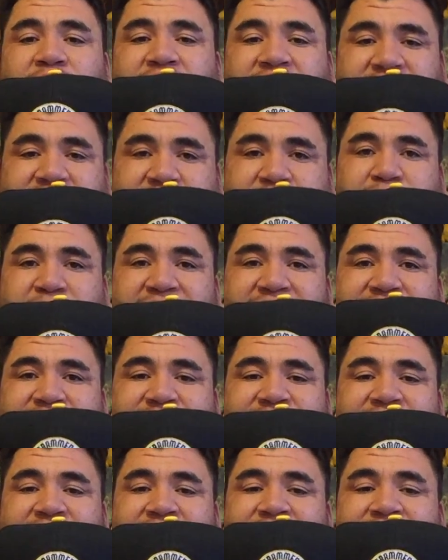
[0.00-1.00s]
when he
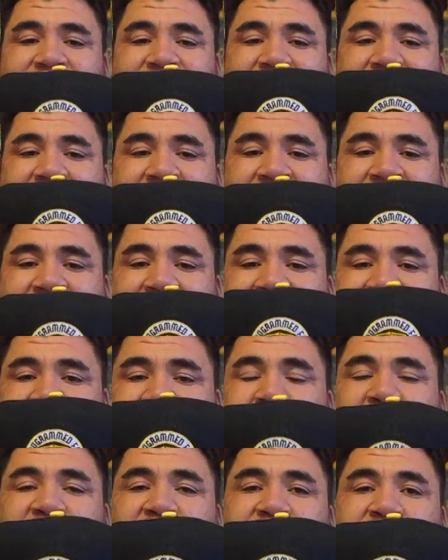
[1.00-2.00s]
speaks, and
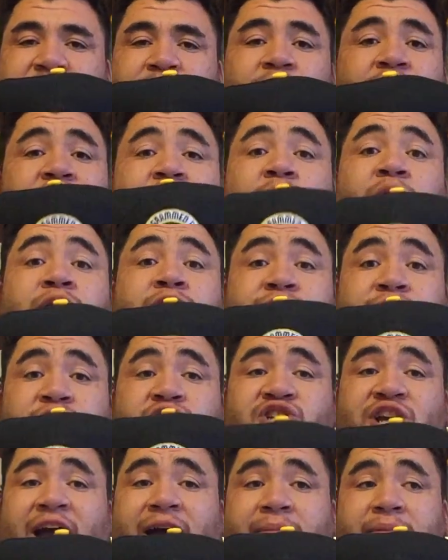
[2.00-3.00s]
especially when he worked for
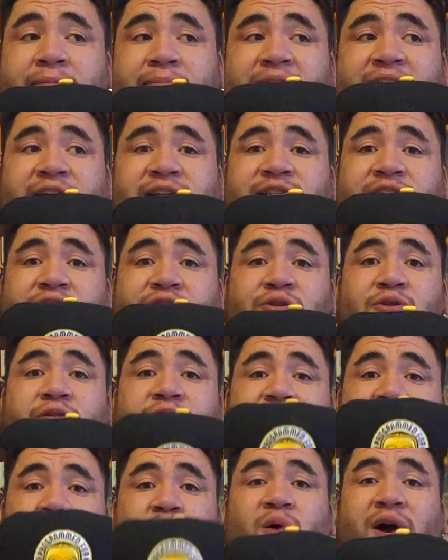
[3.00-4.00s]
Jabba, because he knew
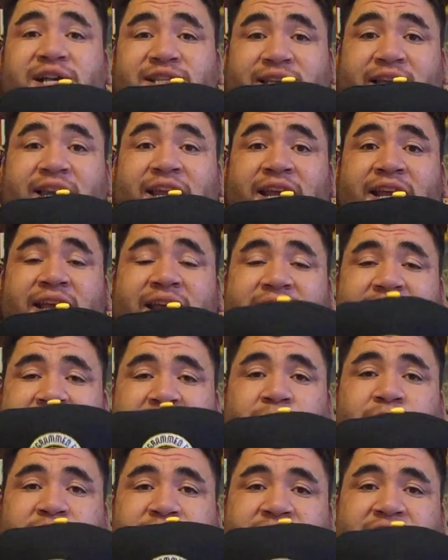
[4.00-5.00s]
if he wasn't,
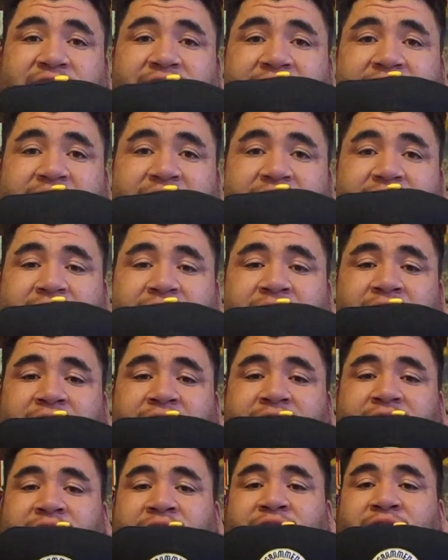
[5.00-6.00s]
he was going to get,
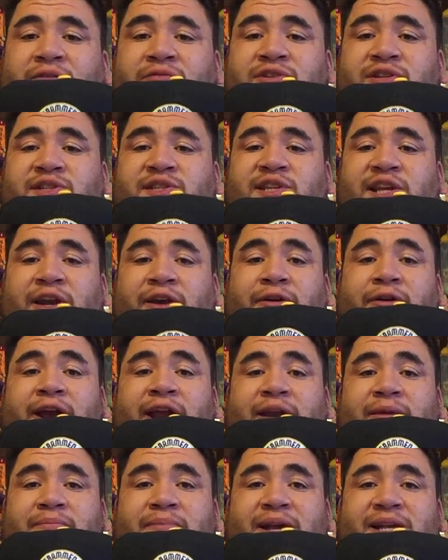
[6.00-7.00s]
you know,
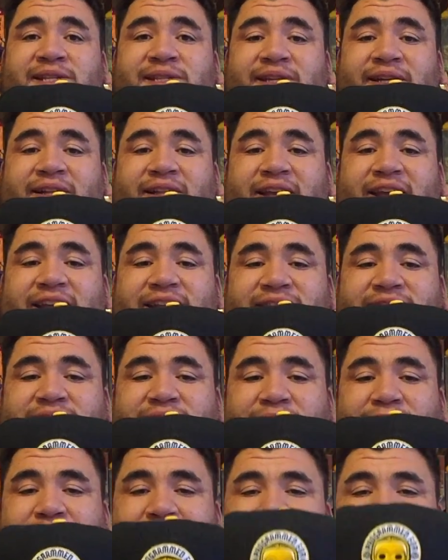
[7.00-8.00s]
disintegrated, basically. And
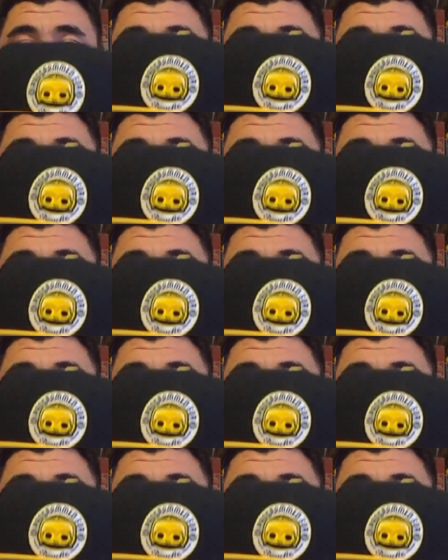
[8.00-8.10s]
so